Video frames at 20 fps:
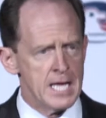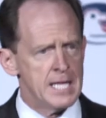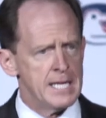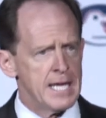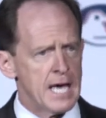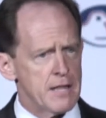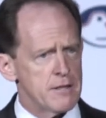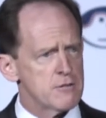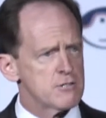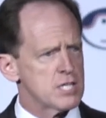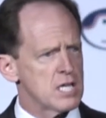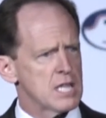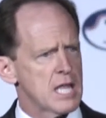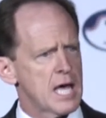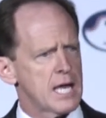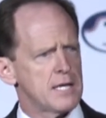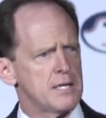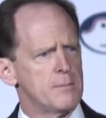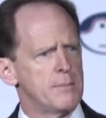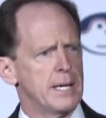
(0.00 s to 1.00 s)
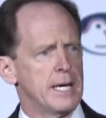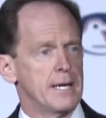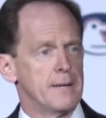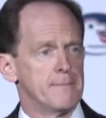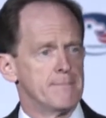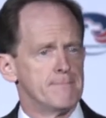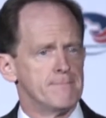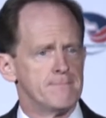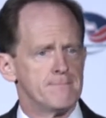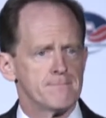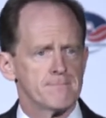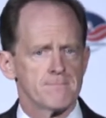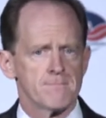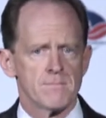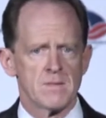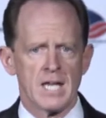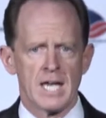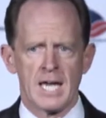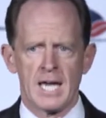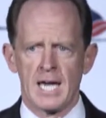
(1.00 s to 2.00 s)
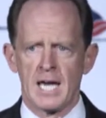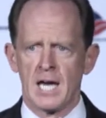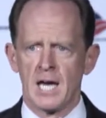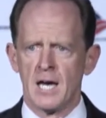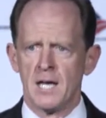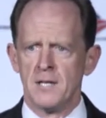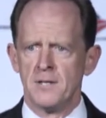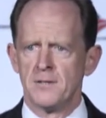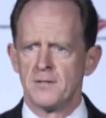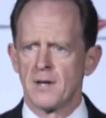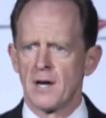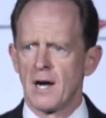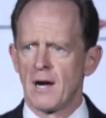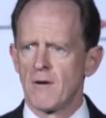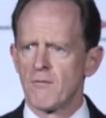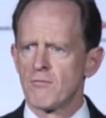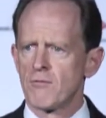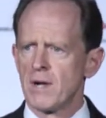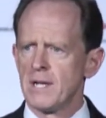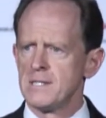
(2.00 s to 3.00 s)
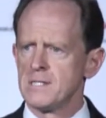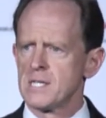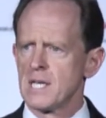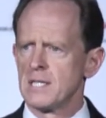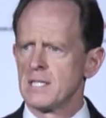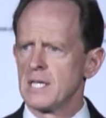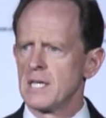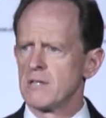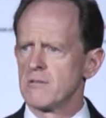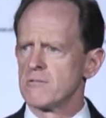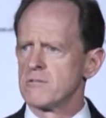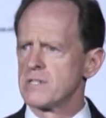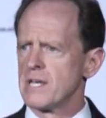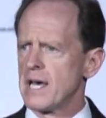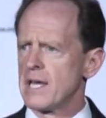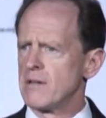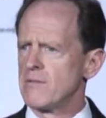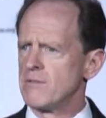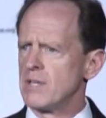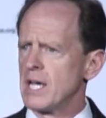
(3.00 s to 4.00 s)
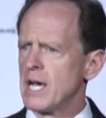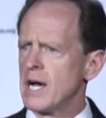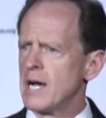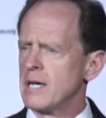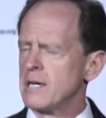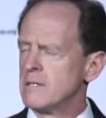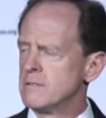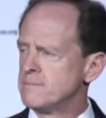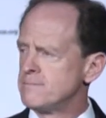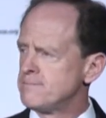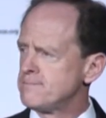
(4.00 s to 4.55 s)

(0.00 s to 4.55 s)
Now, there's a lot of debate, and our friends on the other side of the aisle